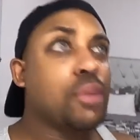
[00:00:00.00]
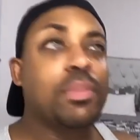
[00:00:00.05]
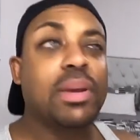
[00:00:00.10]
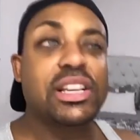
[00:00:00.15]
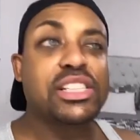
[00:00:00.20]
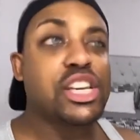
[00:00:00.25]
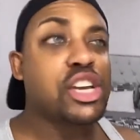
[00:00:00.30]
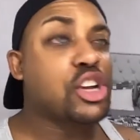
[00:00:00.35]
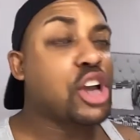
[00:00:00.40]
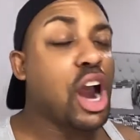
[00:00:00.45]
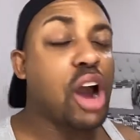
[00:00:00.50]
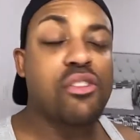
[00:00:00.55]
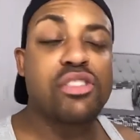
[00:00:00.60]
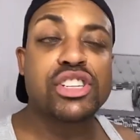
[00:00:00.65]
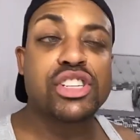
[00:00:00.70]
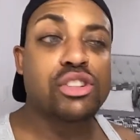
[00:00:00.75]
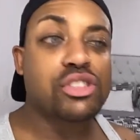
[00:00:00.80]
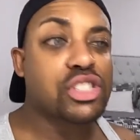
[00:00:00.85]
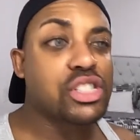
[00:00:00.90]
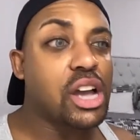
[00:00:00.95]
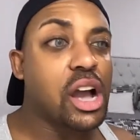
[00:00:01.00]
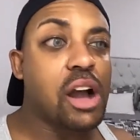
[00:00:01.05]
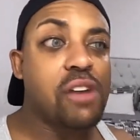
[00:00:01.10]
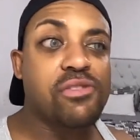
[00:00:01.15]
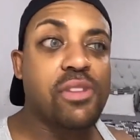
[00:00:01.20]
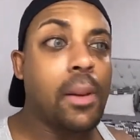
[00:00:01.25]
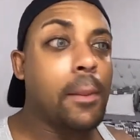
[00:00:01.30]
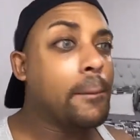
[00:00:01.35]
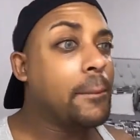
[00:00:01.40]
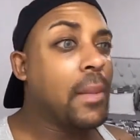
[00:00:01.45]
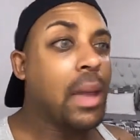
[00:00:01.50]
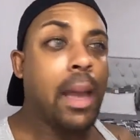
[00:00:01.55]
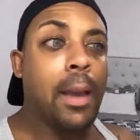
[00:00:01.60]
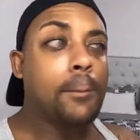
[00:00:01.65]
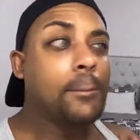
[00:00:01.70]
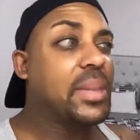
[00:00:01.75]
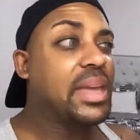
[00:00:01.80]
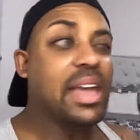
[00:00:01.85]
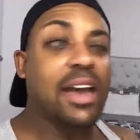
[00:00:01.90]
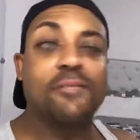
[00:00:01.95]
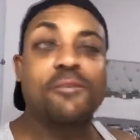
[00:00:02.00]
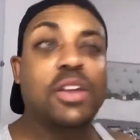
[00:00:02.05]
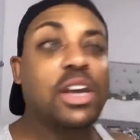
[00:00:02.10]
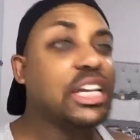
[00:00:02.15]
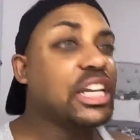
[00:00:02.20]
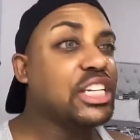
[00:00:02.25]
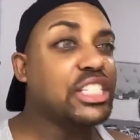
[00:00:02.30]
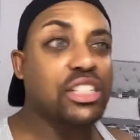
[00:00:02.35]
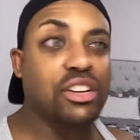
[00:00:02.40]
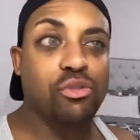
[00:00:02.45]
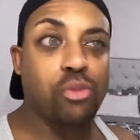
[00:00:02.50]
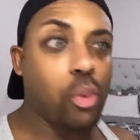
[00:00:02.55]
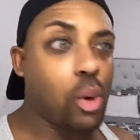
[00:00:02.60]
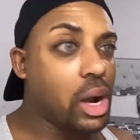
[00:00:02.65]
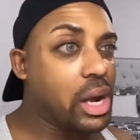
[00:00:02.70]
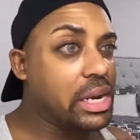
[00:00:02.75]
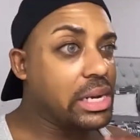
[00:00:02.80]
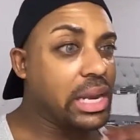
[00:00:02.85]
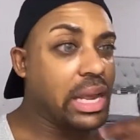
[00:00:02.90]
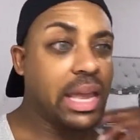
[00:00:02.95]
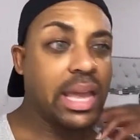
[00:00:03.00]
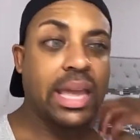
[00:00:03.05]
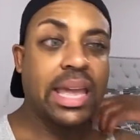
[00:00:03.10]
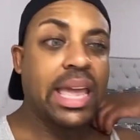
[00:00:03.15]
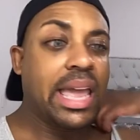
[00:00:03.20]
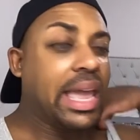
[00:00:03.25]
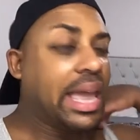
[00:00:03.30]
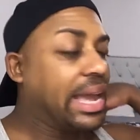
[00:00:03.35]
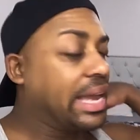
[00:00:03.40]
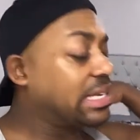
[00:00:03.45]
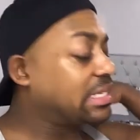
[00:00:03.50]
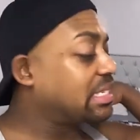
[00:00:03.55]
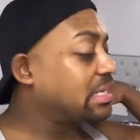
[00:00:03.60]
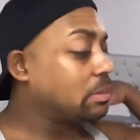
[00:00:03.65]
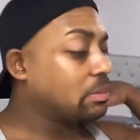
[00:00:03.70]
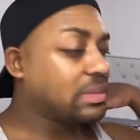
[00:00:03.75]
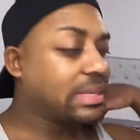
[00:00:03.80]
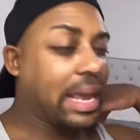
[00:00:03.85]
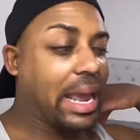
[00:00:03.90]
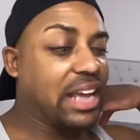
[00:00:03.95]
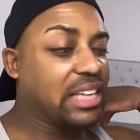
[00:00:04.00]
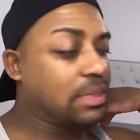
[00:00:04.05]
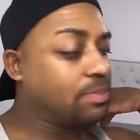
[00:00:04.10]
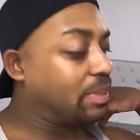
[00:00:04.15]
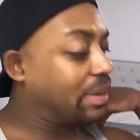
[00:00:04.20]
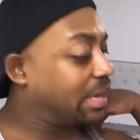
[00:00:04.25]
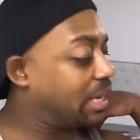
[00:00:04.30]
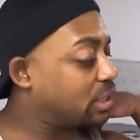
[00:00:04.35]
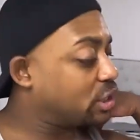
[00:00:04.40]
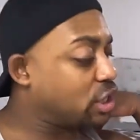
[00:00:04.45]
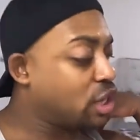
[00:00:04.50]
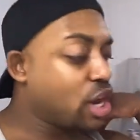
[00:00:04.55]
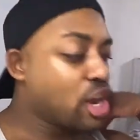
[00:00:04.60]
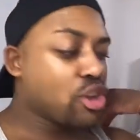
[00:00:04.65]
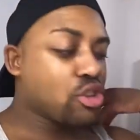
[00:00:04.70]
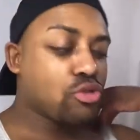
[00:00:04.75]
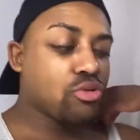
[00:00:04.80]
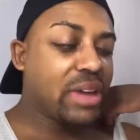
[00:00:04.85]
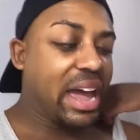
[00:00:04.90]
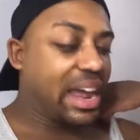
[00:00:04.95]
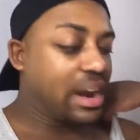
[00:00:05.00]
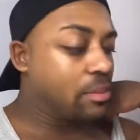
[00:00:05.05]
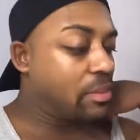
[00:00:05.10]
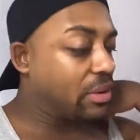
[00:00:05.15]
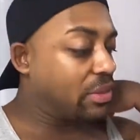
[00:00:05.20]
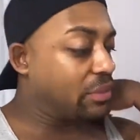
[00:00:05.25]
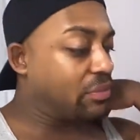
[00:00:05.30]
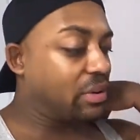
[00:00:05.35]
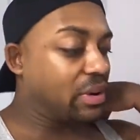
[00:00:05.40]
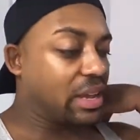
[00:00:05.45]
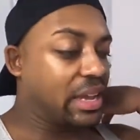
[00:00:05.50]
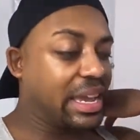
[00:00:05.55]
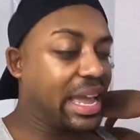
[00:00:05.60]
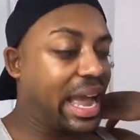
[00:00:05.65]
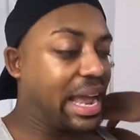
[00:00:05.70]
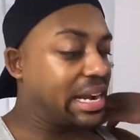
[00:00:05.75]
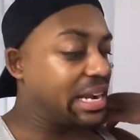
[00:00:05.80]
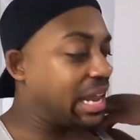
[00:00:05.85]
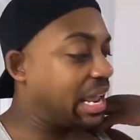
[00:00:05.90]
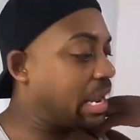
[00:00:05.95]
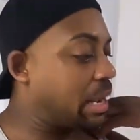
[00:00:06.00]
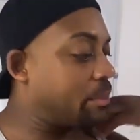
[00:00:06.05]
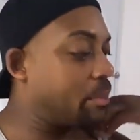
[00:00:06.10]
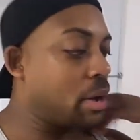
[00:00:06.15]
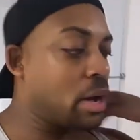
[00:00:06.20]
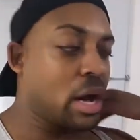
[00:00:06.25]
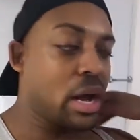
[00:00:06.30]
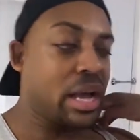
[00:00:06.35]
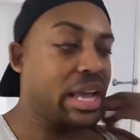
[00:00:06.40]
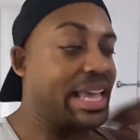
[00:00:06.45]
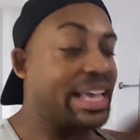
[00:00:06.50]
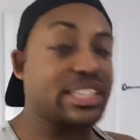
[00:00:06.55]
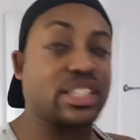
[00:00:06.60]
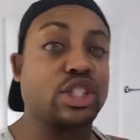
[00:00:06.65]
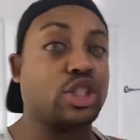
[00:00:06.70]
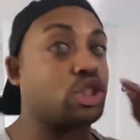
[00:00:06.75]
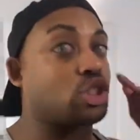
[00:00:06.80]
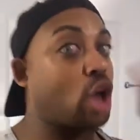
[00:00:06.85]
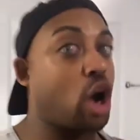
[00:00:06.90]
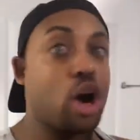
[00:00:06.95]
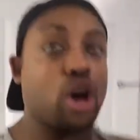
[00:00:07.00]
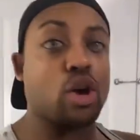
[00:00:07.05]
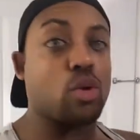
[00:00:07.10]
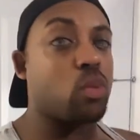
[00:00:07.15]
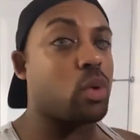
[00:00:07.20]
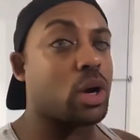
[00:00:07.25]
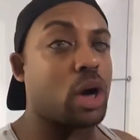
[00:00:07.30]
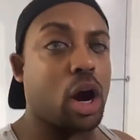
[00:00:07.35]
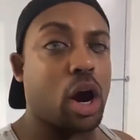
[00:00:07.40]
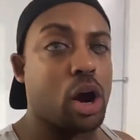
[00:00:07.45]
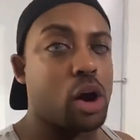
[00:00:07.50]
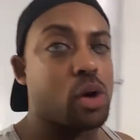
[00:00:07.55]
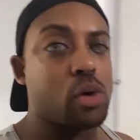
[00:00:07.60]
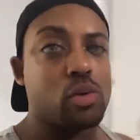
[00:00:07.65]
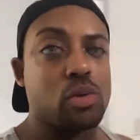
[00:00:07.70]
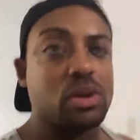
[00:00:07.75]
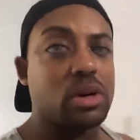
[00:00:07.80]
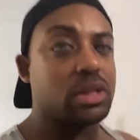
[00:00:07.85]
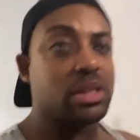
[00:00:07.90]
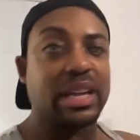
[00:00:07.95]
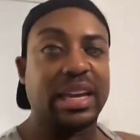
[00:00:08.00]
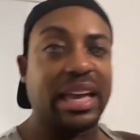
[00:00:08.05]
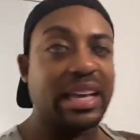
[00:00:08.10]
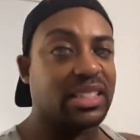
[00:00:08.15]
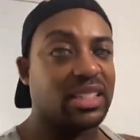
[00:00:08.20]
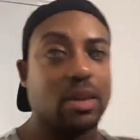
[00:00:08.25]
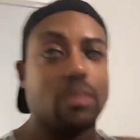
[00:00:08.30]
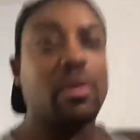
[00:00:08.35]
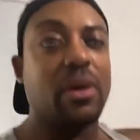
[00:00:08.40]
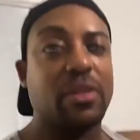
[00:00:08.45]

encourage yourself. Be a village of one. And sometimes, bitch, you gotta motherfucking goddamn get stern with a hoe to get some